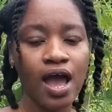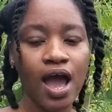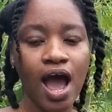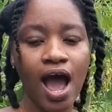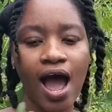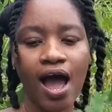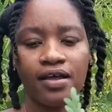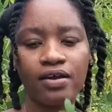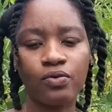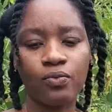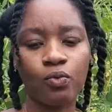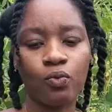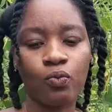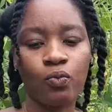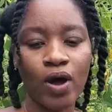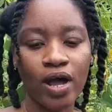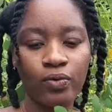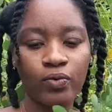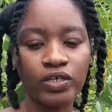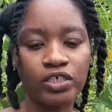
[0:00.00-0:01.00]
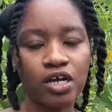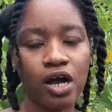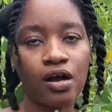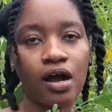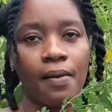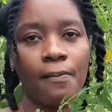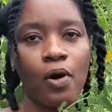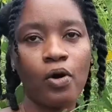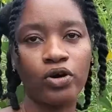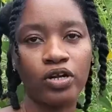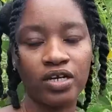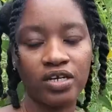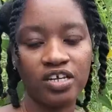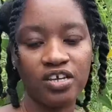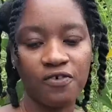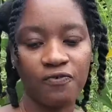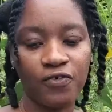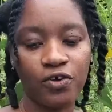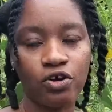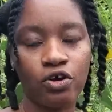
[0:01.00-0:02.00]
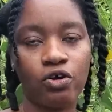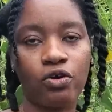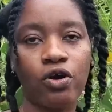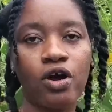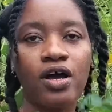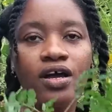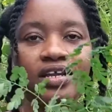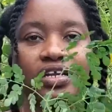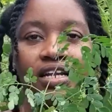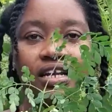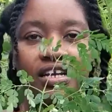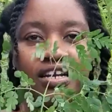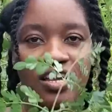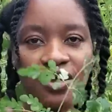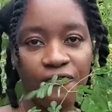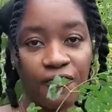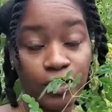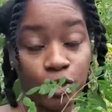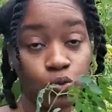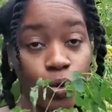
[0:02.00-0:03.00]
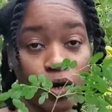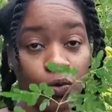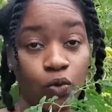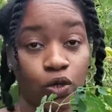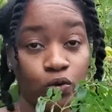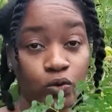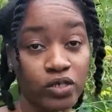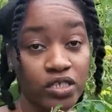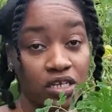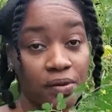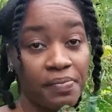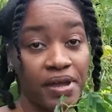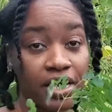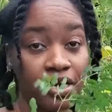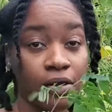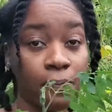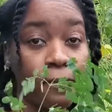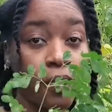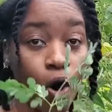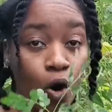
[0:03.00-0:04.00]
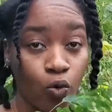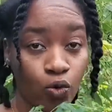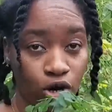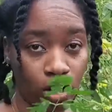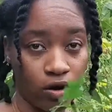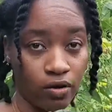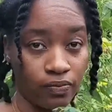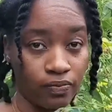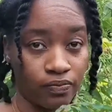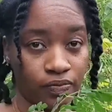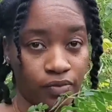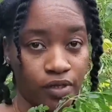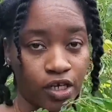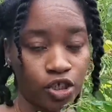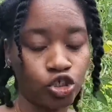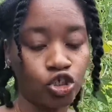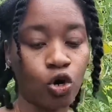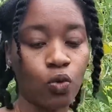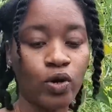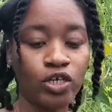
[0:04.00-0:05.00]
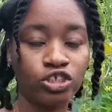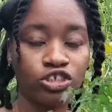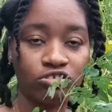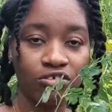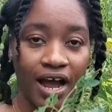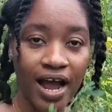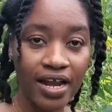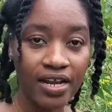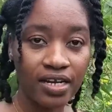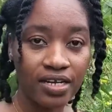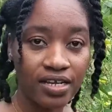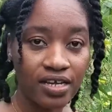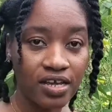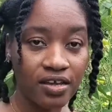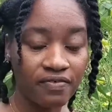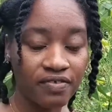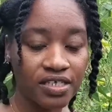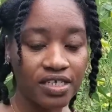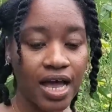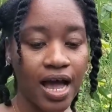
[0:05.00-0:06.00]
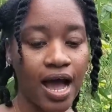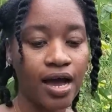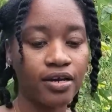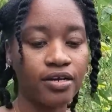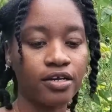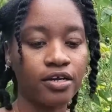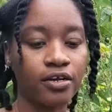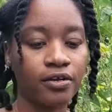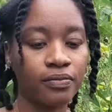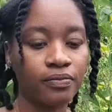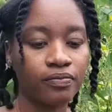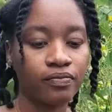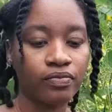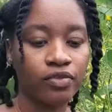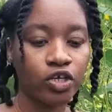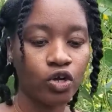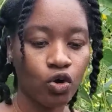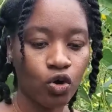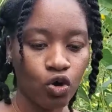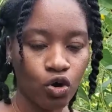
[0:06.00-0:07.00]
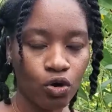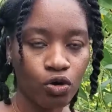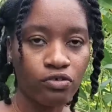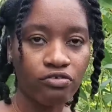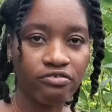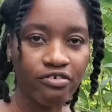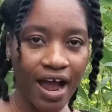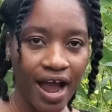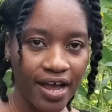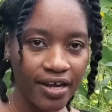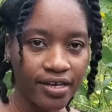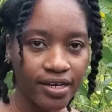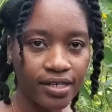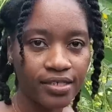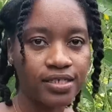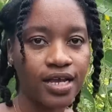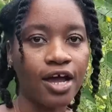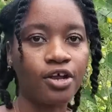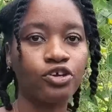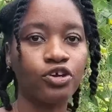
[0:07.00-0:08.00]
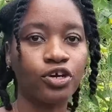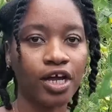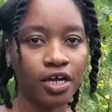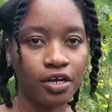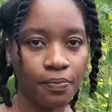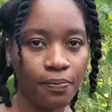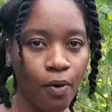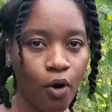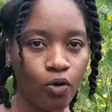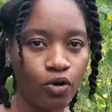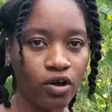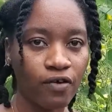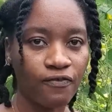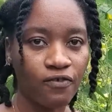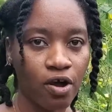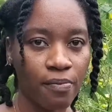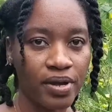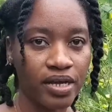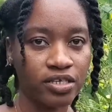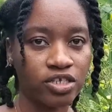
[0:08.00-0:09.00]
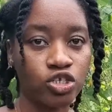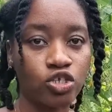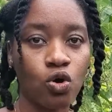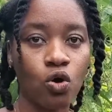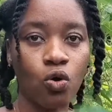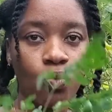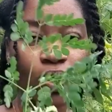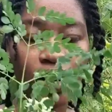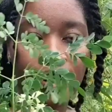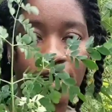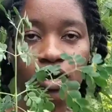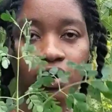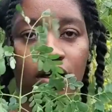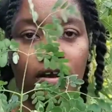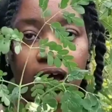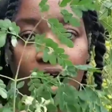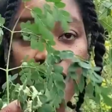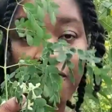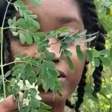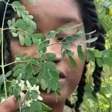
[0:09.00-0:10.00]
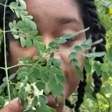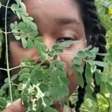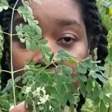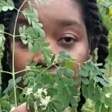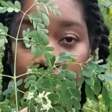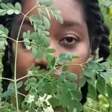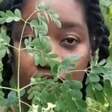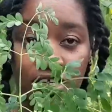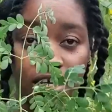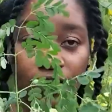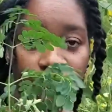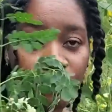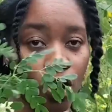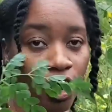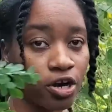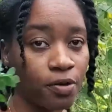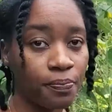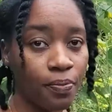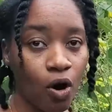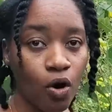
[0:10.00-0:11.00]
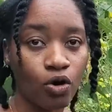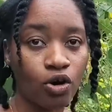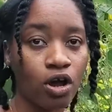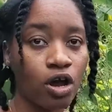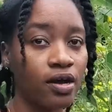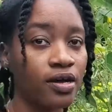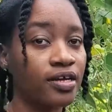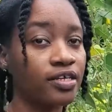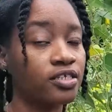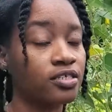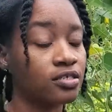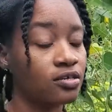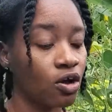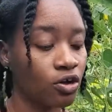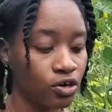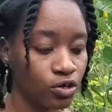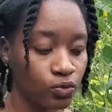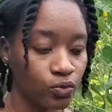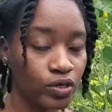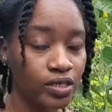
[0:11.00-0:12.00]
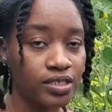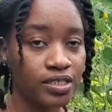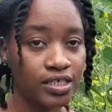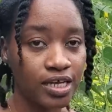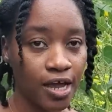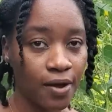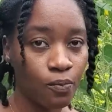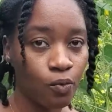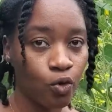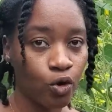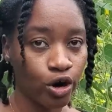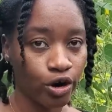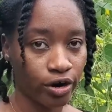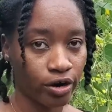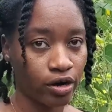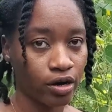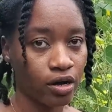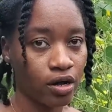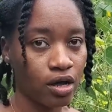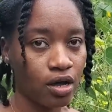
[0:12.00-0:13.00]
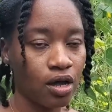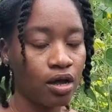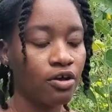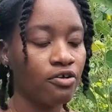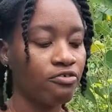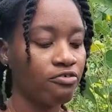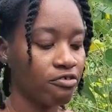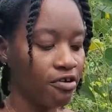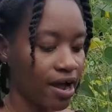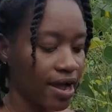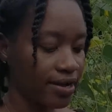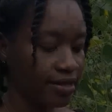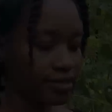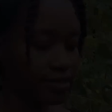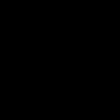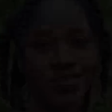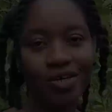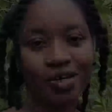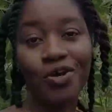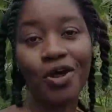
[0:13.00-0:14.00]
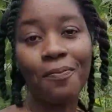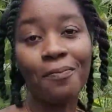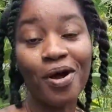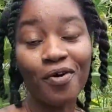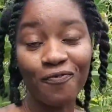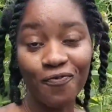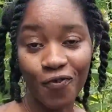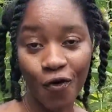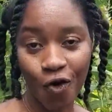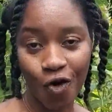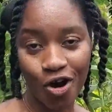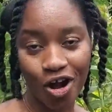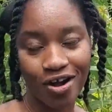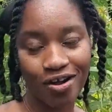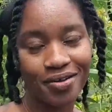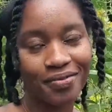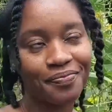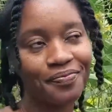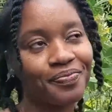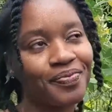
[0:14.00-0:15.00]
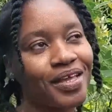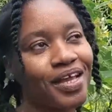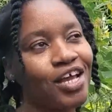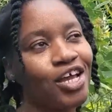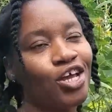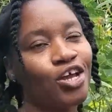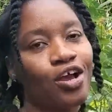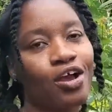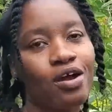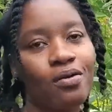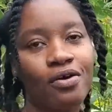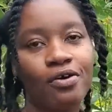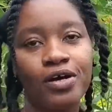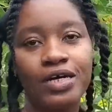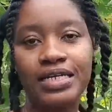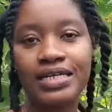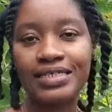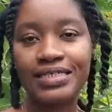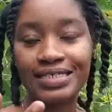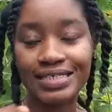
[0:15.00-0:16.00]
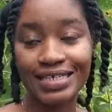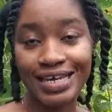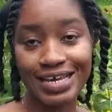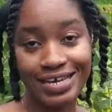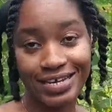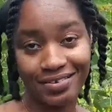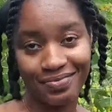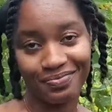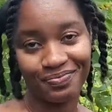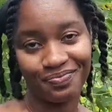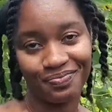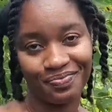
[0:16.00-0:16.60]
And when we talk about the leaf, you know, the leaf is what we use to make the powder. So we dry the leaves and you grind it and you get the powder from it. So whether you're gonna have it as a leaf or the powder, it's gonna do the same work. Right. So number 4, the skin.